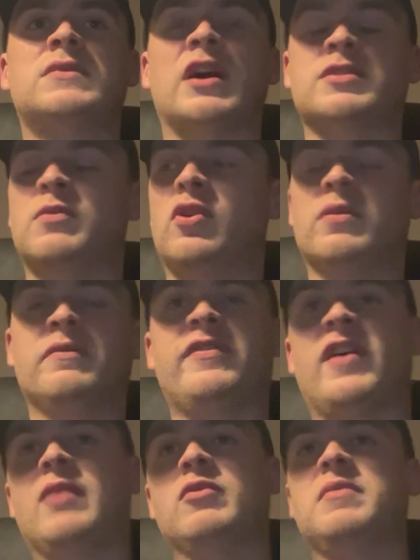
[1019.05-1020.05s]
That's more than
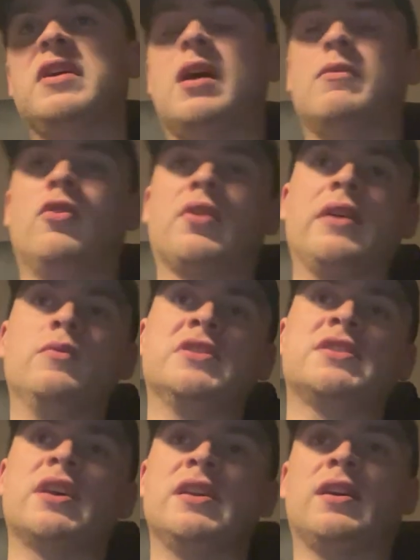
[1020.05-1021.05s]
fine with me. I'm all right
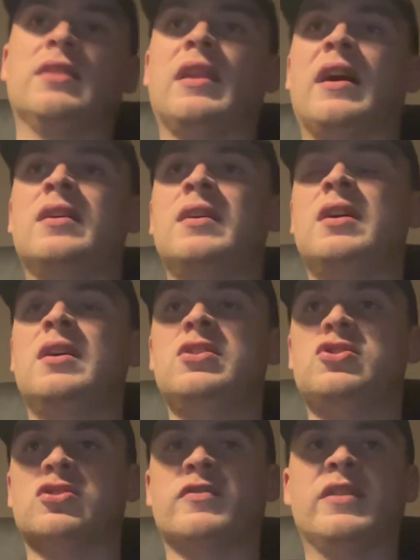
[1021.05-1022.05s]
with taking that
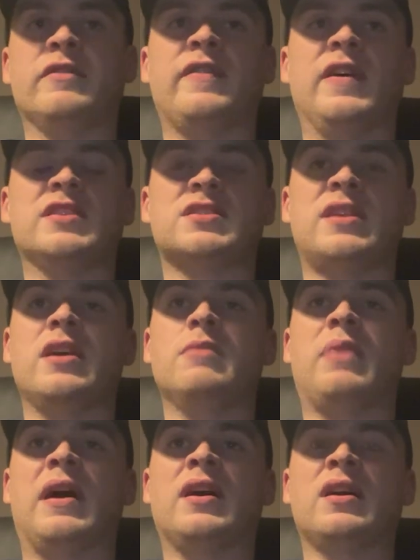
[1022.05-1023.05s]
just for the first day
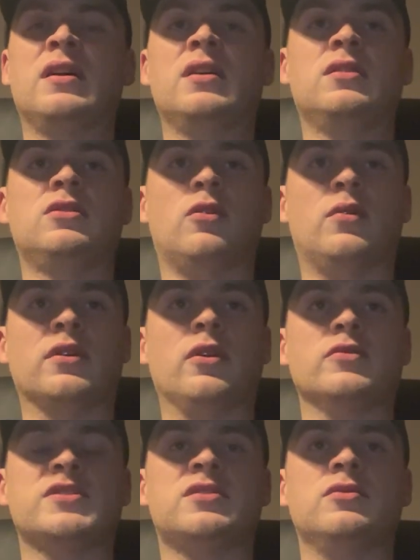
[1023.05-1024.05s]
back. Don't want to
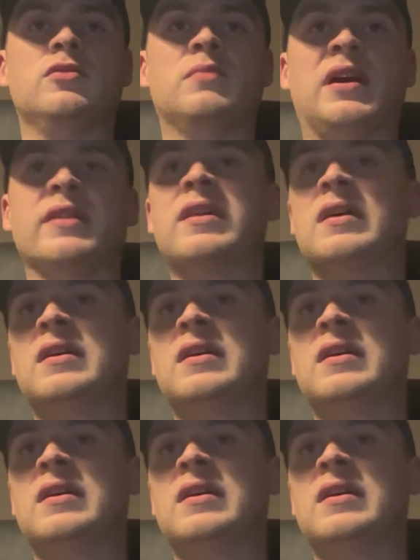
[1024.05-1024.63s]
go too mad.